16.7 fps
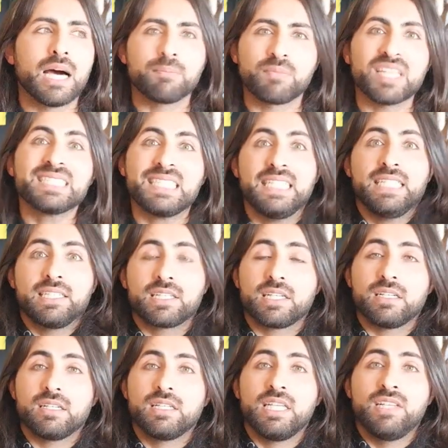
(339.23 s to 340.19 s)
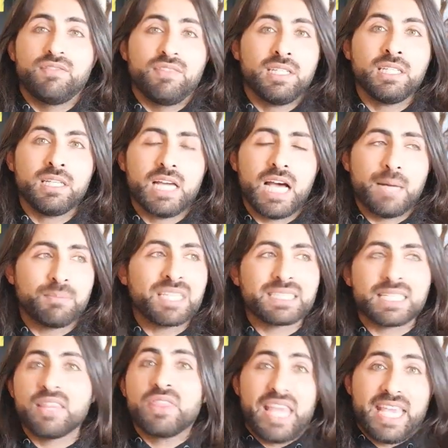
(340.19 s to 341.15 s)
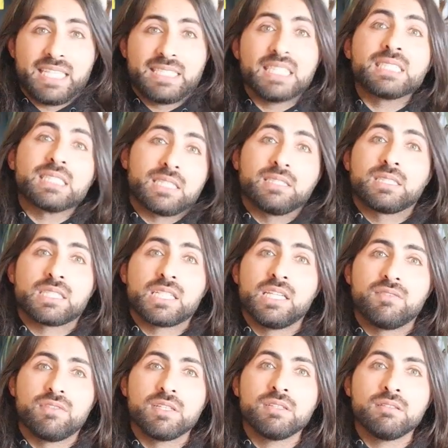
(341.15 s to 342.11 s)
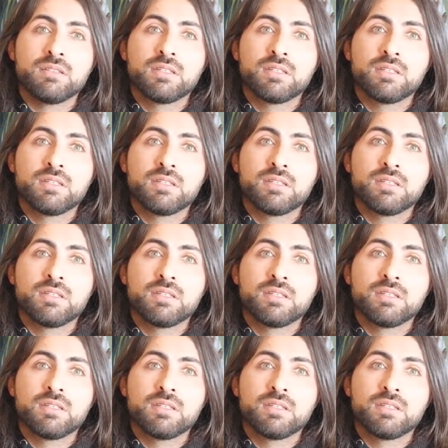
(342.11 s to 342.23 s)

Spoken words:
I'm not here even. I'm not in the existence even.